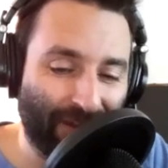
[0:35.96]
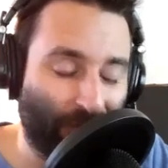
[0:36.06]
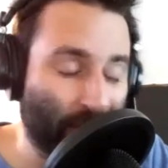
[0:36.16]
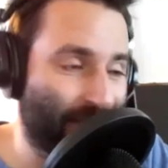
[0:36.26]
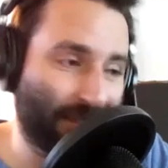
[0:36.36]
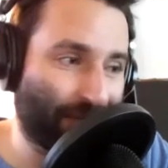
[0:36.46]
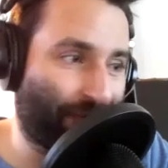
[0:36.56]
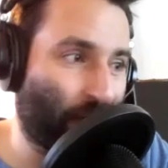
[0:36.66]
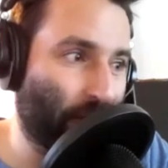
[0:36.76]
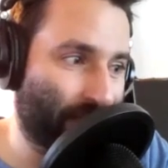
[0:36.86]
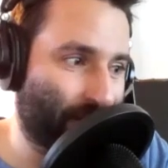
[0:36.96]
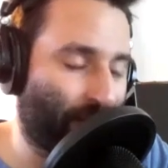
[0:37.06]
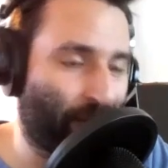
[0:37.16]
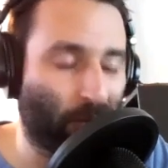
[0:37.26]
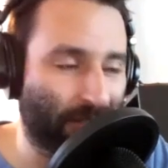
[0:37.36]
First things first,
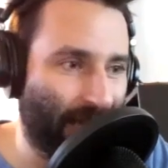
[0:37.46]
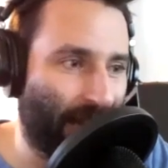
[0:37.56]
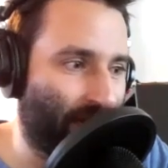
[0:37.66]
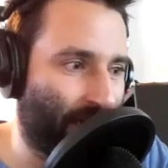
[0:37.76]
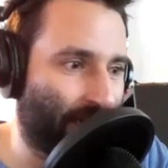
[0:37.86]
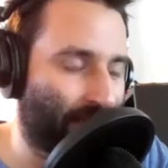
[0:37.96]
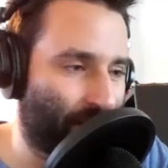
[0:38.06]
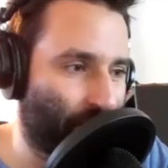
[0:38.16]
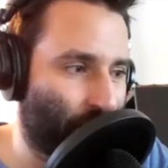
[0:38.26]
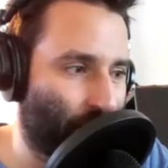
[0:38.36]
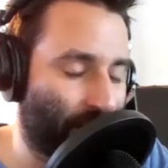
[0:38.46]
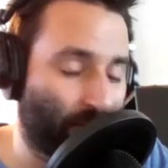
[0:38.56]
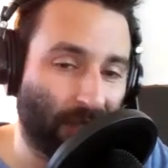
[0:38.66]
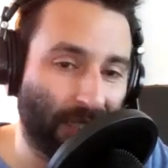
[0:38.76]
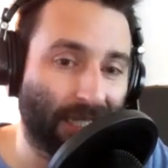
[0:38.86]
before diving into and
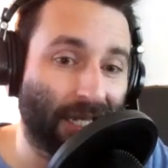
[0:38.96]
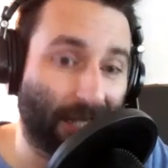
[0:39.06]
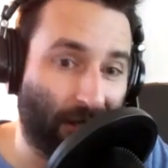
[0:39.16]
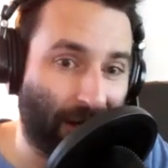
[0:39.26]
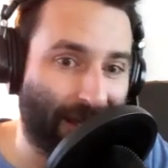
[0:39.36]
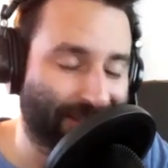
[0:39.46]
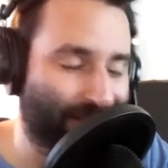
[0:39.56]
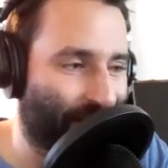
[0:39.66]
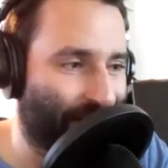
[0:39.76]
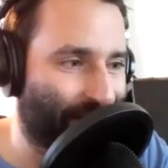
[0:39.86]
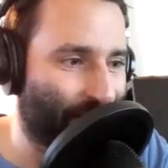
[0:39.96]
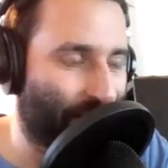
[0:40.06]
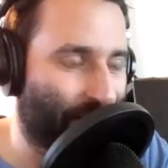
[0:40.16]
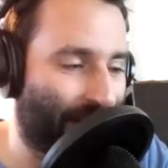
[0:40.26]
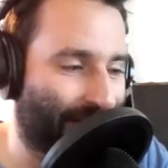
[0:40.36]
really getting our hands dirty
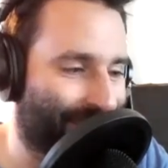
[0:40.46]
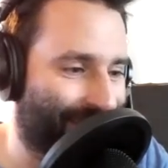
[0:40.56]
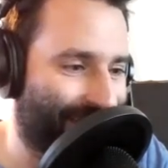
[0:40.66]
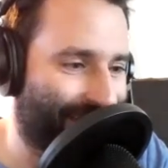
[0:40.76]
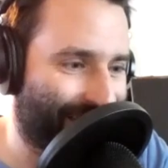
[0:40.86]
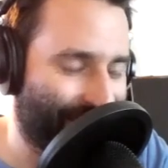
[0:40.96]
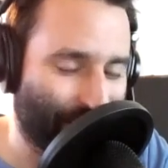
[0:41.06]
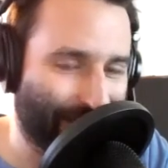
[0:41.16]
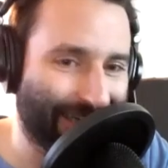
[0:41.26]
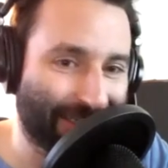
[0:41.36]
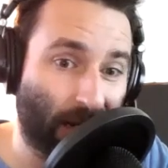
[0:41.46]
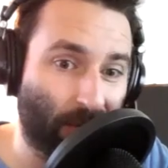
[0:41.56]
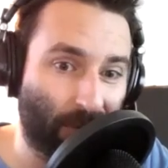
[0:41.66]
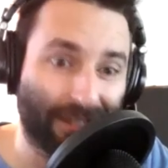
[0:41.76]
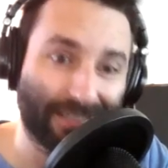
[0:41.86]
with that
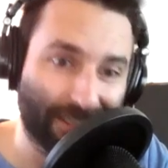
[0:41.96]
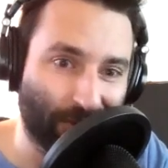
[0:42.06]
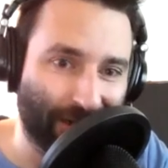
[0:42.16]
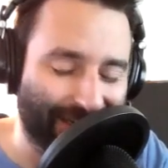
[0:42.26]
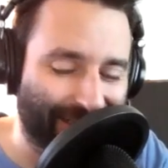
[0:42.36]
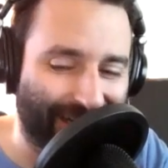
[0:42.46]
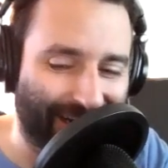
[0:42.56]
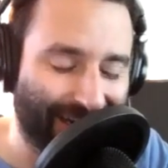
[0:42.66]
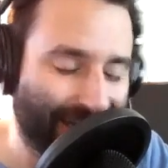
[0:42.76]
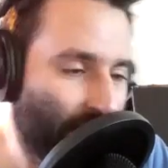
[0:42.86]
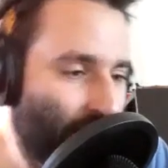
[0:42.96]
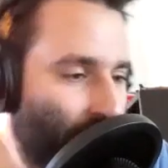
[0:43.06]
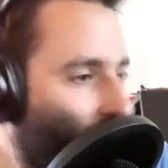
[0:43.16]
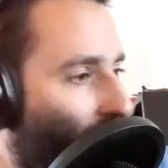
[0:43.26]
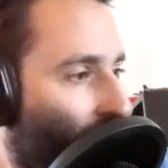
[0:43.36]
topic, you see what I did there?
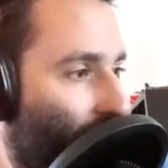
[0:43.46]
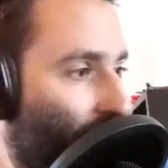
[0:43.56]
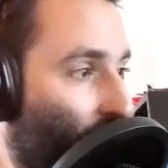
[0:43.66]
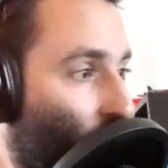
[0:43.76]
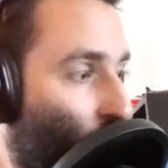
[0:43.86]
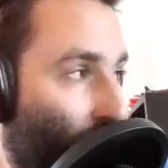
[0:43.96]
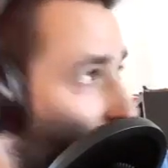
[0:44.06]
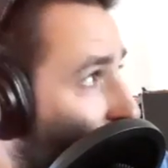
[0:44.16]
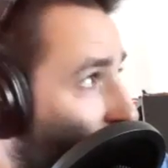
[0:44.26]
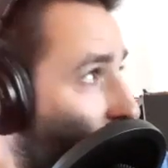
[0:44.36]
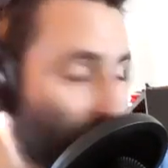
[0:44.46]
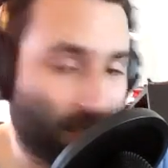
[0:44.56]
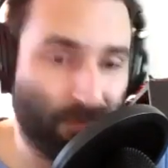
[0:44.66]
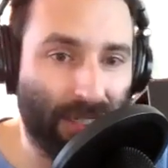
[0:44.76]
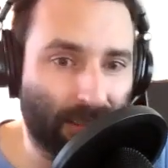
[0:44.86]
Quick
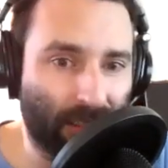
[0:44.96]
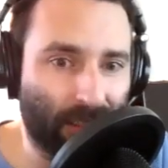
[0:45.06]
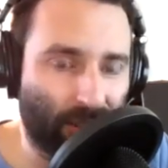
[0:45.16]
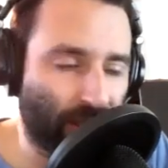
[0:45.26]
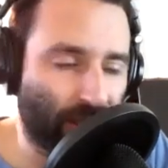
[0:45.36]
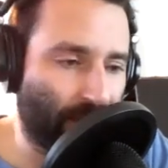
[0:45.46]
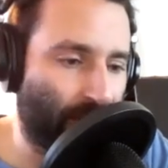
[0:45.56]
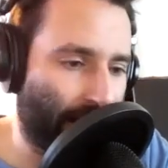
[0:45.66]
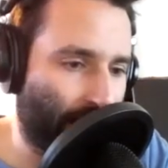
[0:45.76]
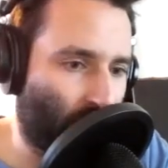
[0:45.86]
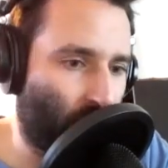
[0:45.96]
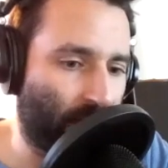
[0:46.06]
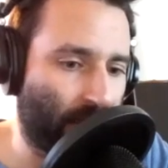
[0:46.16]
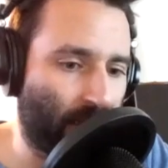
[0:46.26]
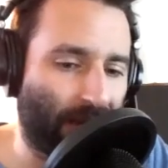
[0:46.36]
announcements, just a minor
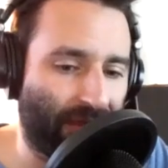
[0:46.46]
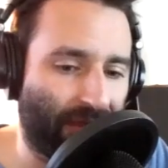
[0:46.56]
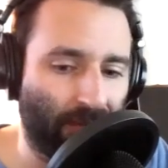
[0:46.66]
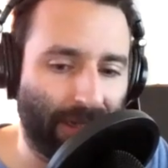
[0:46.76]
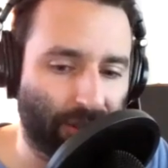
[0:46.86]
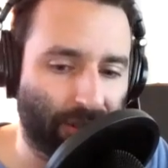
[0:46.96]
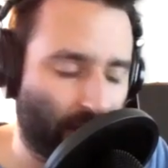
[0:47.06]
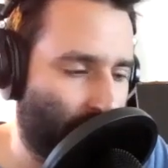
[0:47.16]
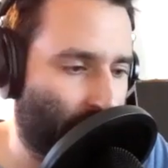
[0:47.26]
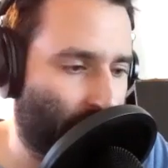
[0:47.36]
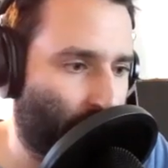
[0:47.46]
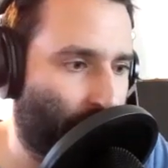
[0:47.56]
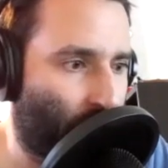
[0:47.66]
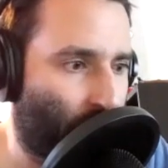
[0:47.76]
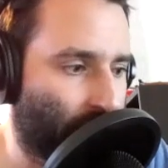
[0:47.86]
one, nothing major here to
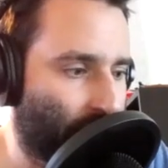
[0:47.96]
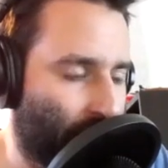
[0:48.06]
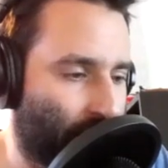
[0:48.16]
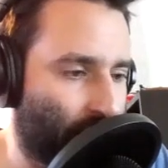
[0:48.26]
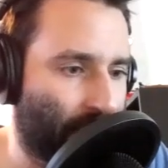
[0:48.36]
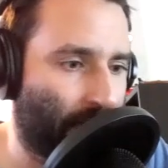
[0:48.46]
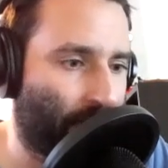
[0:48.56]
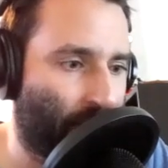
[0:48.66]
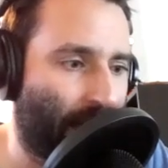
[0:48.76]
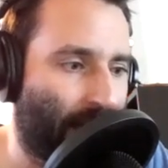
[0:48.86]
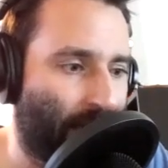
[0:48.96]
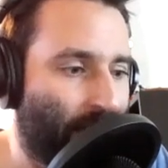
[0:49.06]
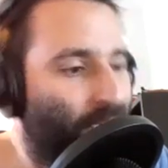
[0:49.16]
report, except that